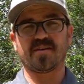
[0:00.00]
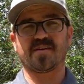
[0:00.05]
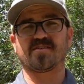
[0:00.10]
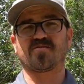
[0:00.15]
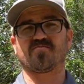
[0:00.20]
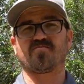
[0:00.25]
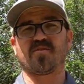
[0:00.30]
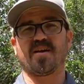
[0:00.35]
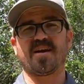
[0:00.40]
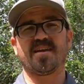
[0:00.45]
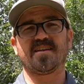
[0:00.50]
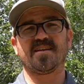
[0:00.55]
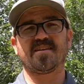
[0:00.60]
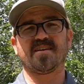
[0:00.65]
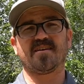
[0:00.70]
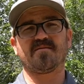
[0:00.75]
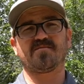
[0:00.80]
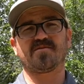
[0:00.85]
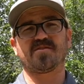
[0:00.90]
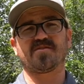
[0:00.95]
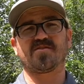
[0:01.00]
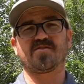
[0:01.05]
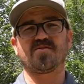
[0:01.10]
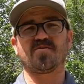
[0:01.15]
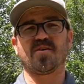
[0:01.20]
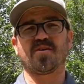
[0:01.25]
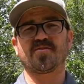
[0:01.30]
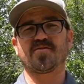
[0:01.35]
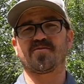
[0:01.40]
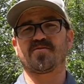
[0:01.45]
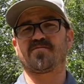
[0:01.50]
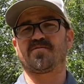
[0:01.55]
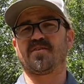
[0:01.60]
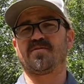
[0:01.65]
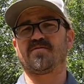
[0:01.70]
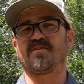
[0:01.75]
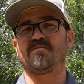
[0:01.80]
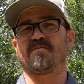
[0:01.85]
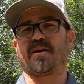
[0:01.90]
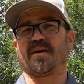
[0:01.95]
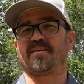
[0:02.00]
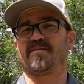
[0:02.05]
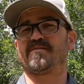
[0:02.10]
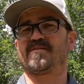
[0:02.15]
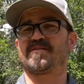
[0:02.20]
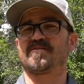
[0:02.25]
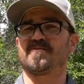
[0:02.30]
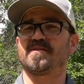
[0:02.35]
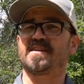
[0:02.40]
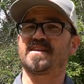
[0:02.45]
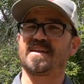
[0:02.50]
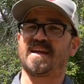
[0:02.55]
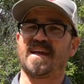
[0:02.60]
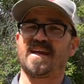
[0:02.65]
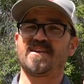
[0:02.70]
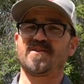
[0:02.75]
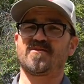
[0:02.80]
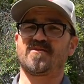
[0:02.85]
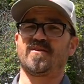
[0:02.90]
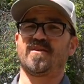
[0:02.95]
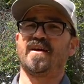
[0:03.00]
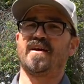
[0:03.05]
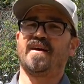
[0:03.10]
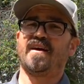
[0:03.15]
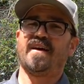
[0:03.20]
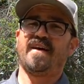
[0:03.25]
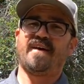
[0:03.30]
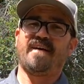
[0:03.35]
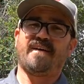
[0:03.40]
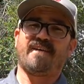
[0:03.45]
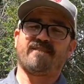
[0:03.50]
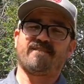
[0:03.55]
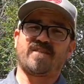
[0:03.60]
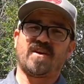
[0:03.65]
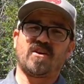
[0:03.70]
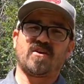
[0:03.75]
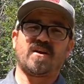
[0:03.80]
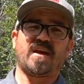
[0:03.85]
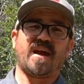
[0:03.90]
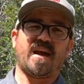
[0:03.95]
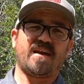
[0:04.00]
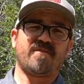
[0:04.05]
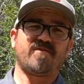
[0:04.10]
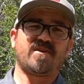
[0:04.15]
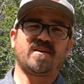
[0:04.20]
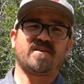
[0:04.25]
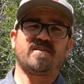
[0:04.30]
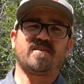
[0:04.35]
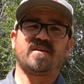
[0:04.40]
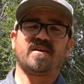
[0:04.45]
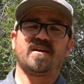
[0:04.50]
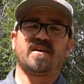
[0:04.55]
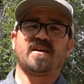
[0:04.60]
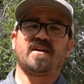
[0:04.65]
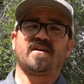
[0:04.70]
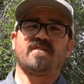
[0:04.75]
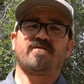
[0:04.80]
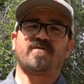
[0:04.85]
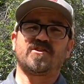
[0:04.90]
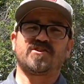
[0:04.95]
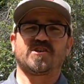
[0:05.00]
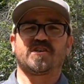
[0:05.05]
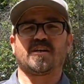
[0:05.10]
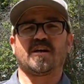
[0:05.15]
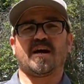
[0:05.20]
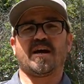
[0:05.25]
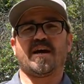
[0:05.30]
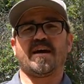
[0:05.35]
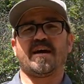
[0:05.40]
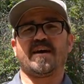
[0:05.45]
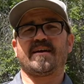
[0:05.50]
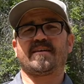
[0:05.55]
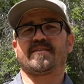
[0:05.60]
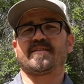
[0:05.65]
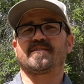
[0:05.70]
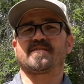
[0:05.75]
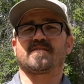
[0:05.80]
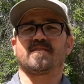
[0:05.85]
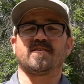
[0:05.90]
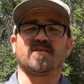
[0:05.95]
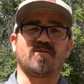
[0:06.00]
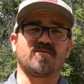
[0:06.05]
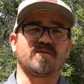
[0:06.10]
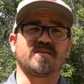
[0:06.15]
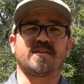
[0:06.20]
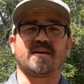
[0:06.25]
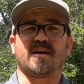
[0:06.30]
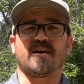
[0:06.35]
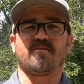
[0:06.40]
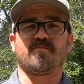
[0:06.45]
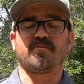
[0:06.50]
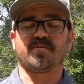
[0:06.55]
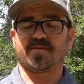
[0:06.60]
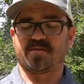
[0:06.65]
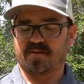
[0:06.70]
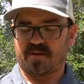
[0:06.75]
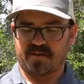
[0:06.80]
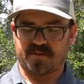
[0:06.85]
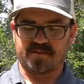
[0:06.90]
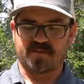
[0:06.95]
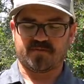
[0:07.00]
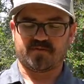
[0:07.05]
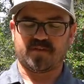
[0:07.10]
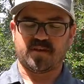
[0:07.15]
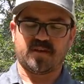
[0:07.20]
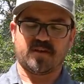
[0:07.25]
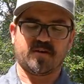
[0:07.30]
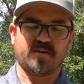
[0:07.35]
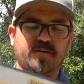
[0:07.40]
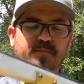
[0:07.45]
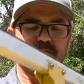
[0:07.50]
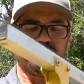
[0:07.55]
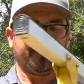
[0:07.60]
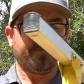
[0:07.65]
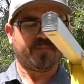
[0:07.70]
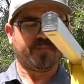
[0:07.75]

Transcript: It's rated up to 250 pounds, so it can handle a very heavy fishing kayak that's loaded down with tons of gear.